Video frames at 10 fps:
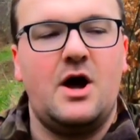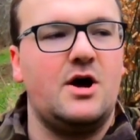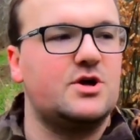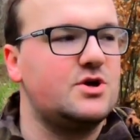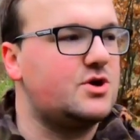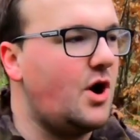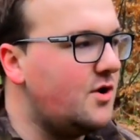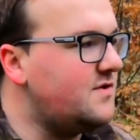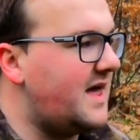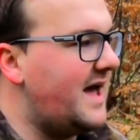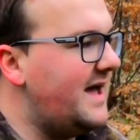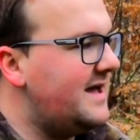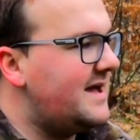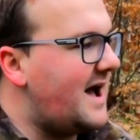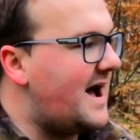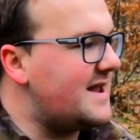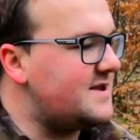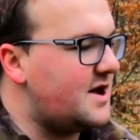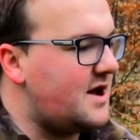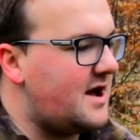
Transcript: I can go there and